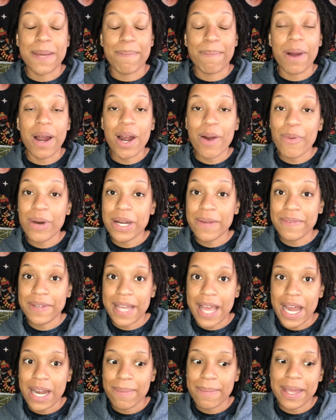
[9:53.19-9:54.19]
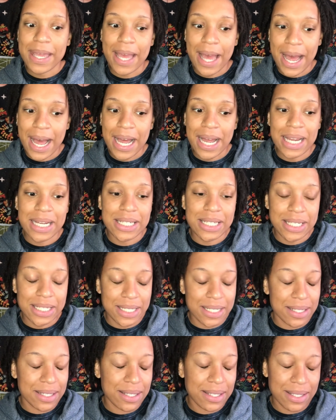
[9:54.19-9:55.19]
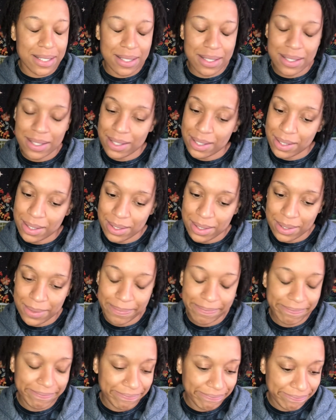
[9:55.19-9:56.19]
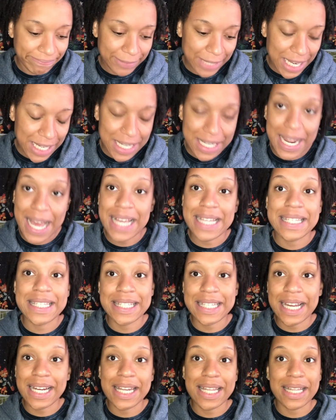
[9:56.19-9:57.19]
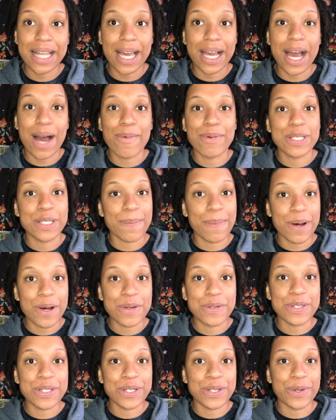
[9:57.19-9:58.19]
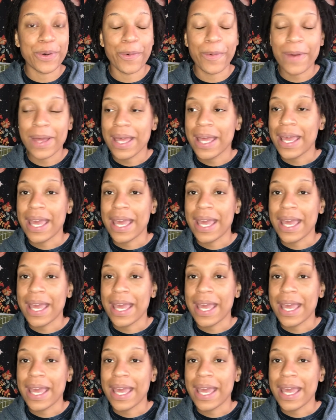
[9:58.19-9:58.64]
In part one of anatomy, I just I did not study like I was supposed to.